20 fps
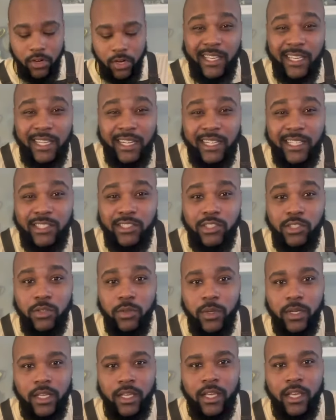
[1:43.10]
Lean
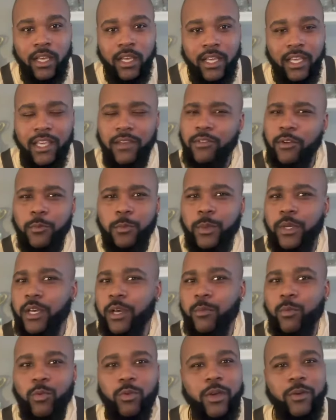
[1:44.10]
into it. Even if we
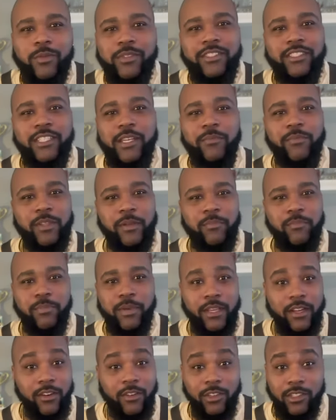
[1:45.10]
come away with something
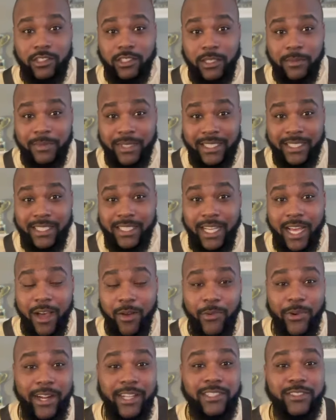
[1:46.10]
bitter or something
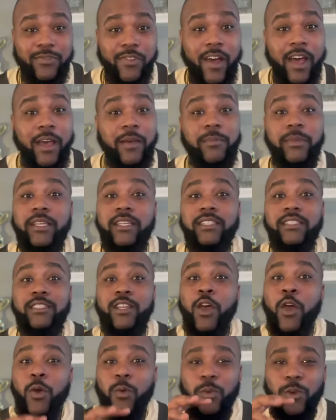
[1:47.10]
sour, that's fine because
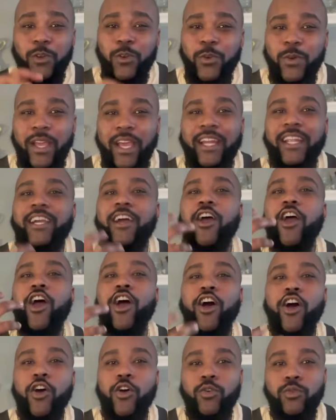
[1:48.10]
we're creating our
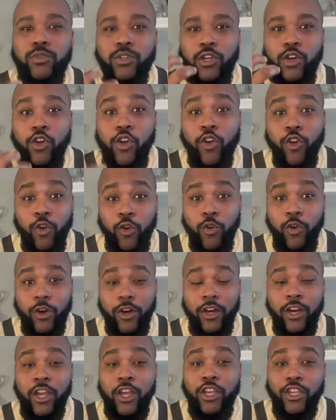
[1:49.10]
own
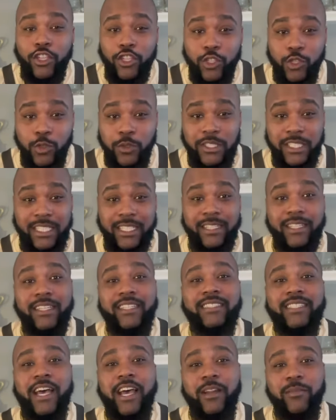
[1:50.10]
liqueur using
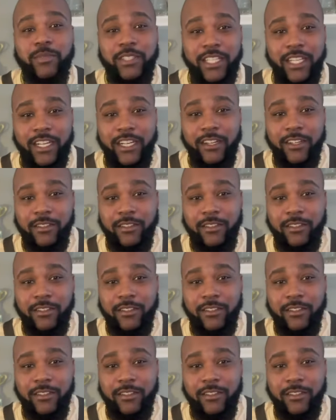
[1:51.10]
these items here.